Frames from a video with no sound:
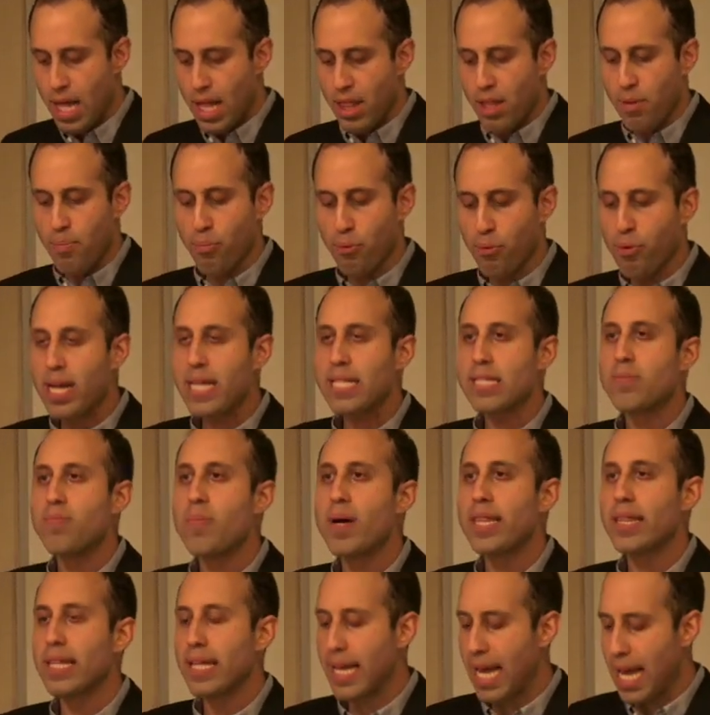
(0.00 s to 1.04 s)
the press
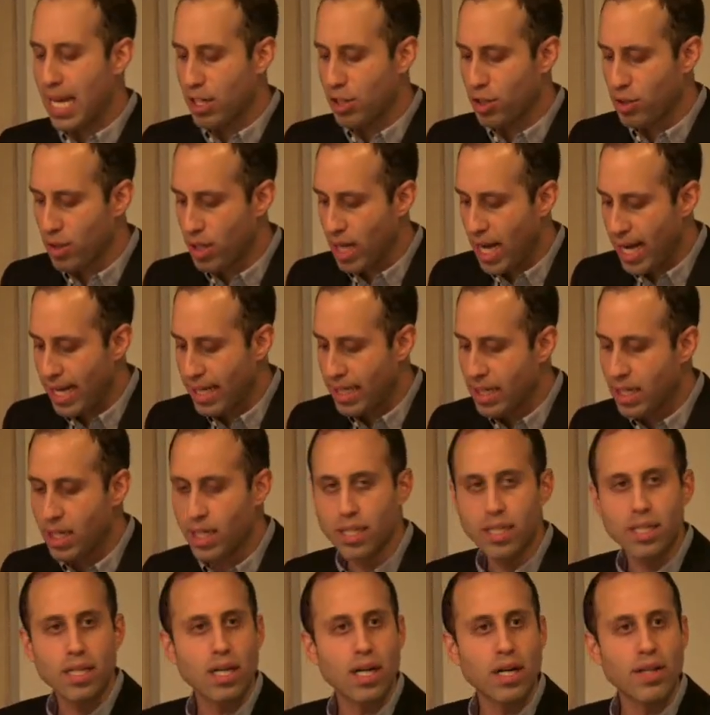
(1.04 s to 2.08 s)
met the national
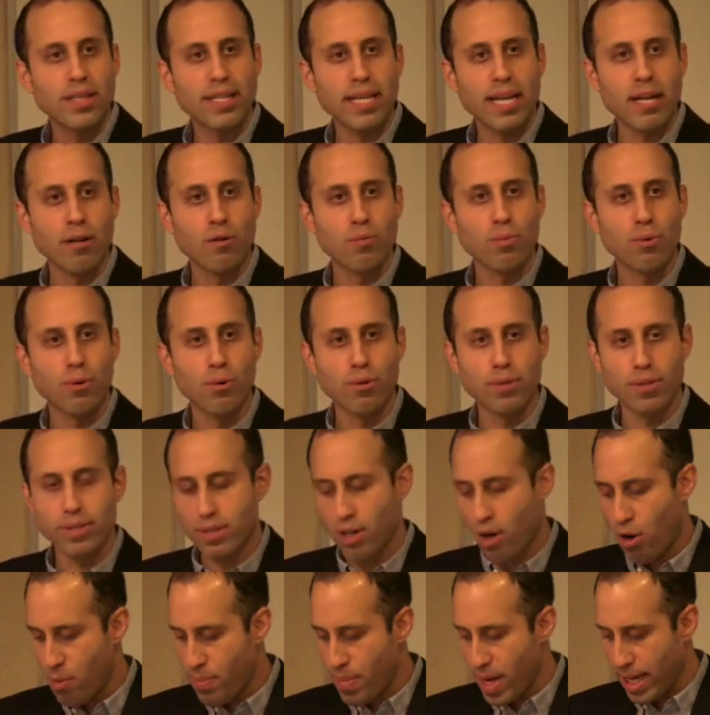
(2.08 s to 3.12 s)
icon on the airport
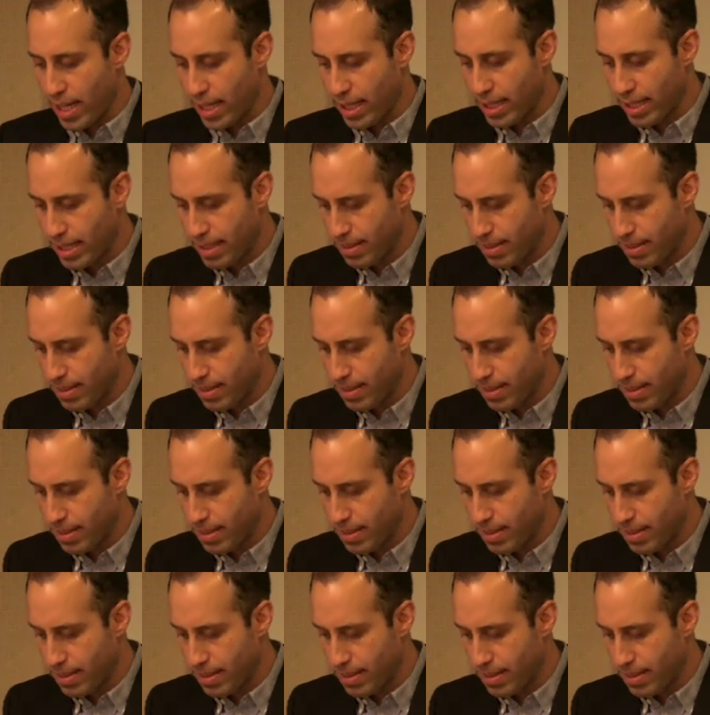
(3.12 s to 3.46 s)
tarmac.